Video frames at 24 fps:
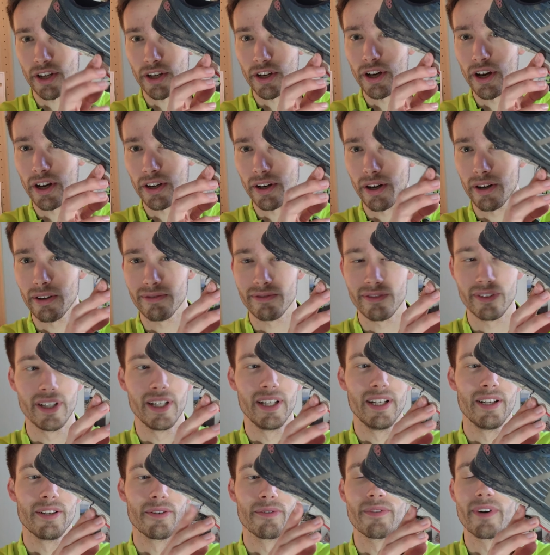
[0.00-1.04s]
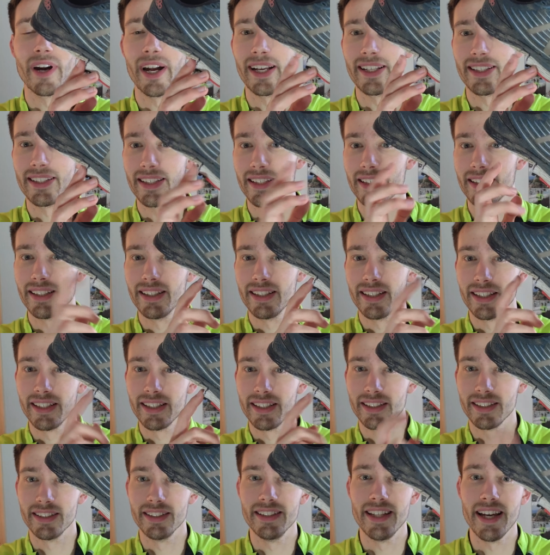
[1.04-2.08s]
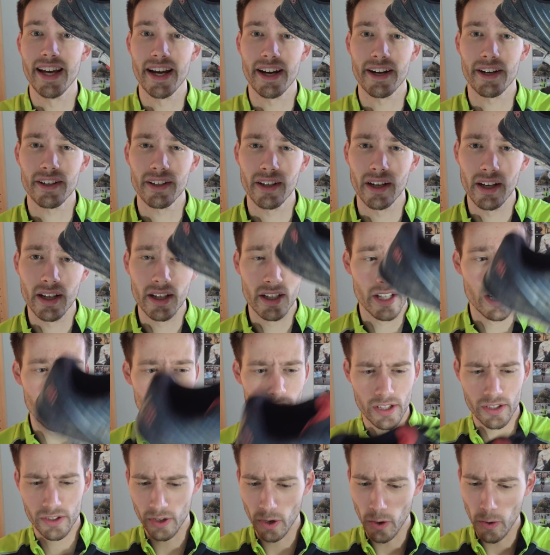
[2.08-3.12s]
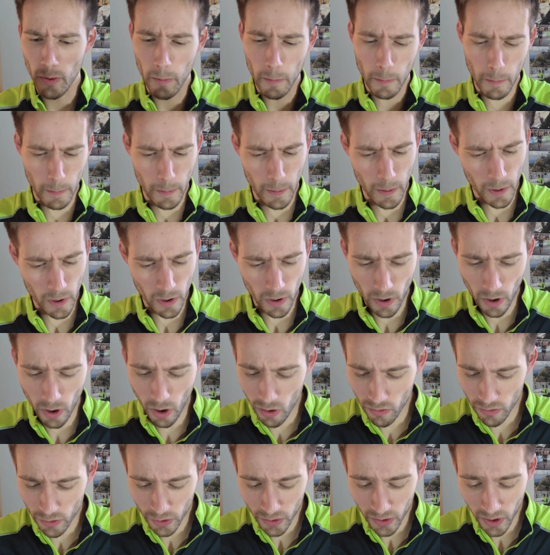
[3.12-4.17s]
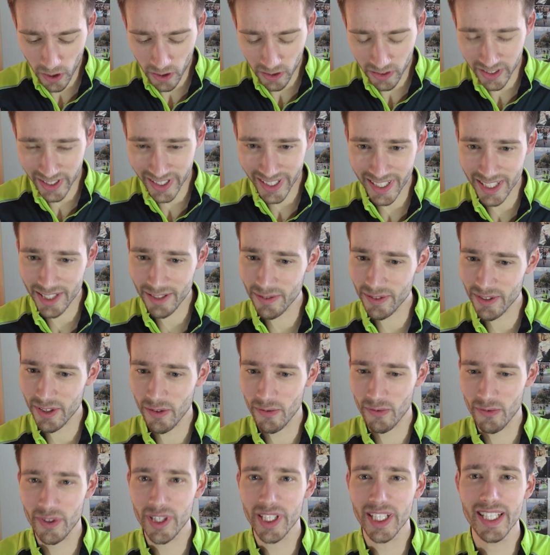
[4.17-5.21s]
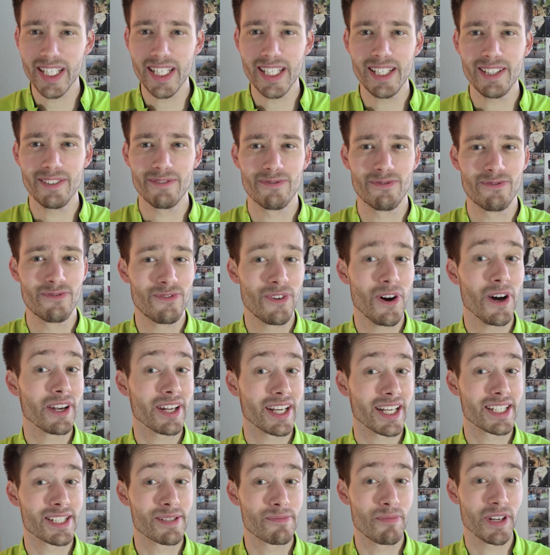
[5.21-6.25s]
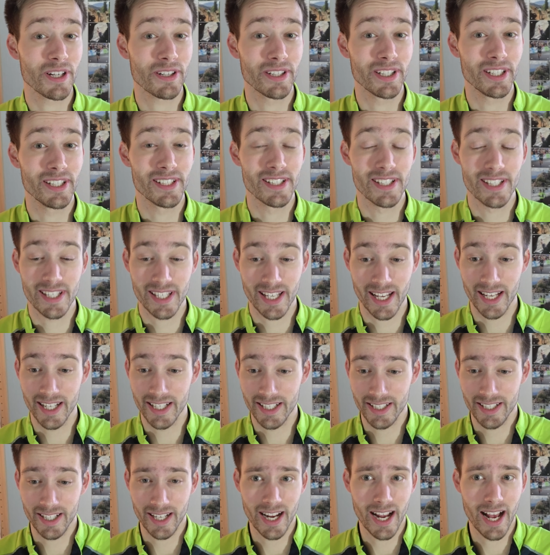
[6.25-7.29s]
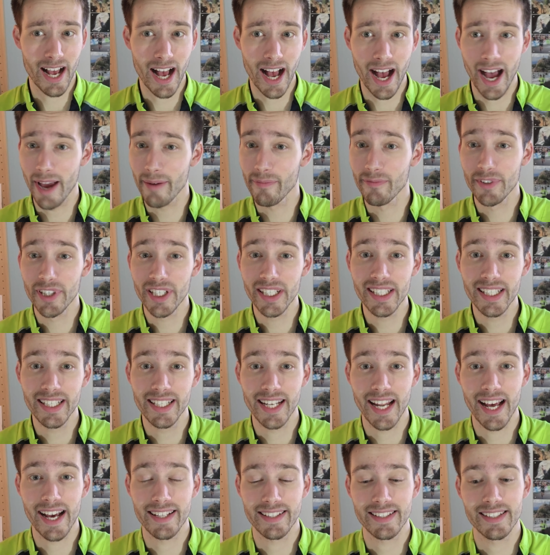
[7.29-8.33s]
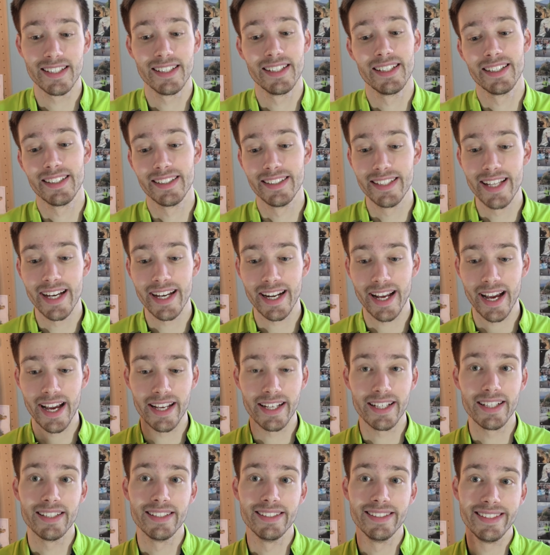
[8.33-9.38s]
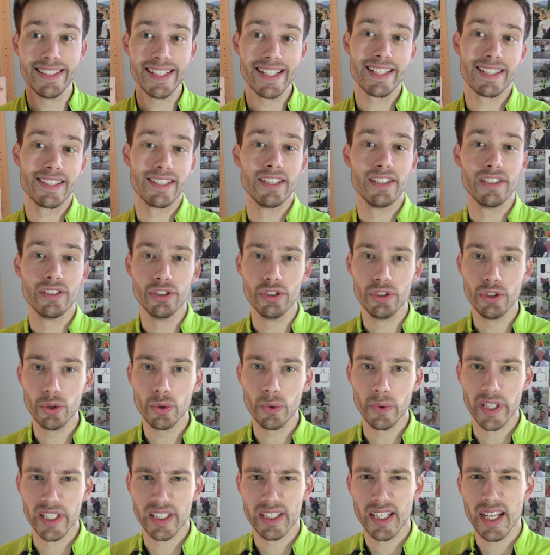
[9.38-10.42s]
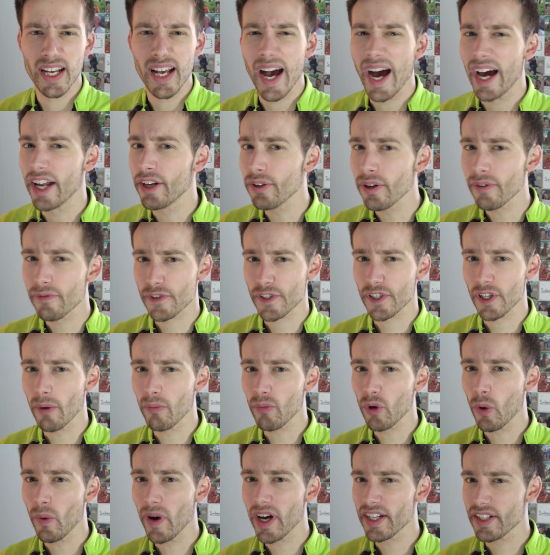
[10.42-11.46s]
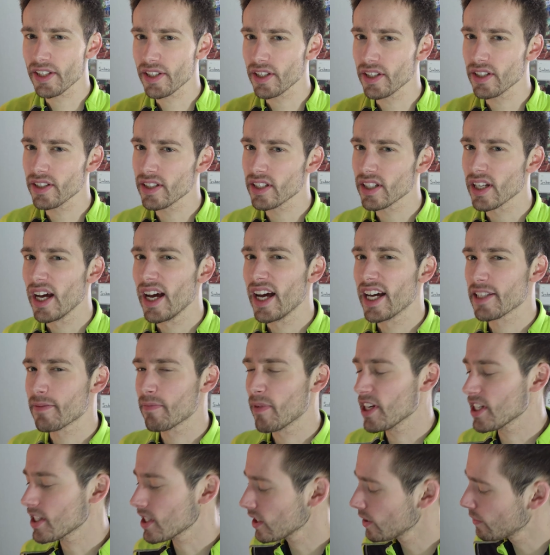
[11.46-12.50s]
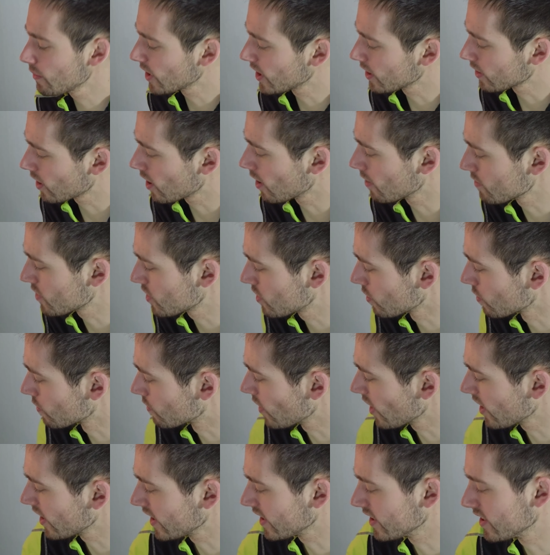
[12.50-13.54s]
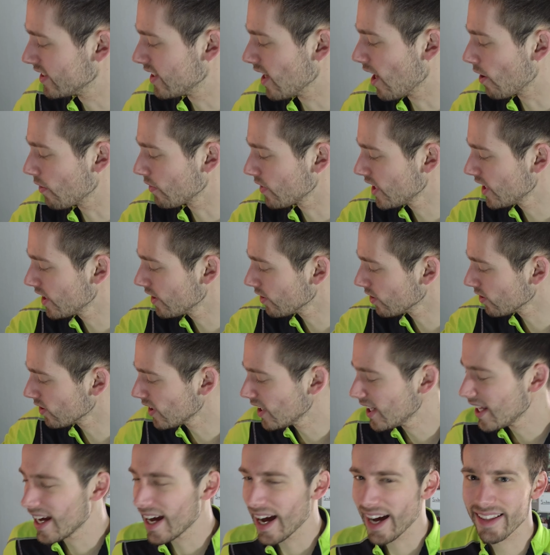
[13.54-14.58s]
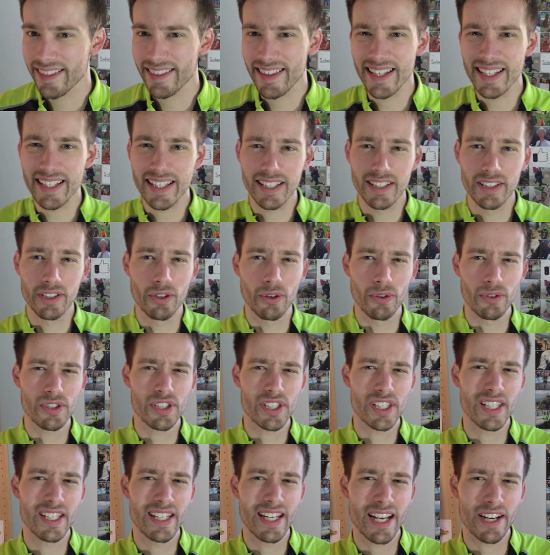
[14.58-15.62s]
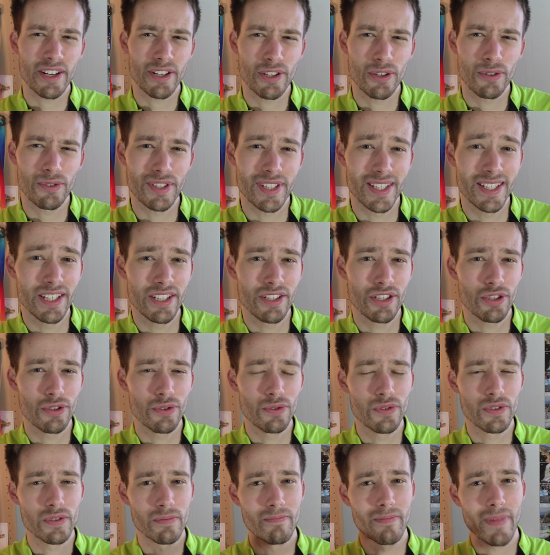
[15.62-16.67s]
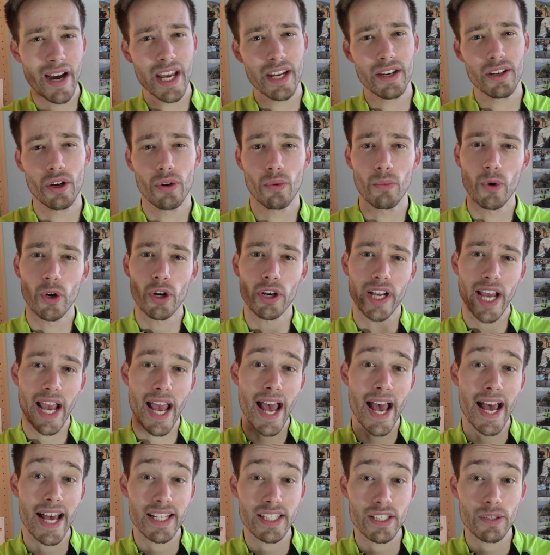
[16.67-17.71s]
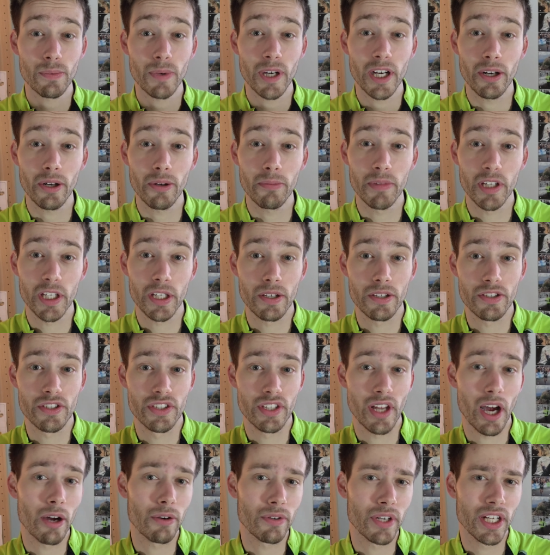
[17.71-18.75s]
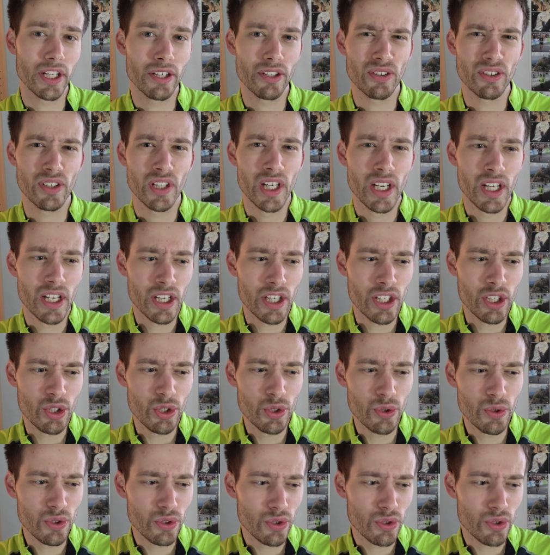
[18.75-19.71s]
a cutoff right there. So overall, this was a really fun experience, and I'm really glad that I did do it. I do have some questions, especially when it comes to running downhill. I think in those scenarios, these shoes might not work as well, because downhill, you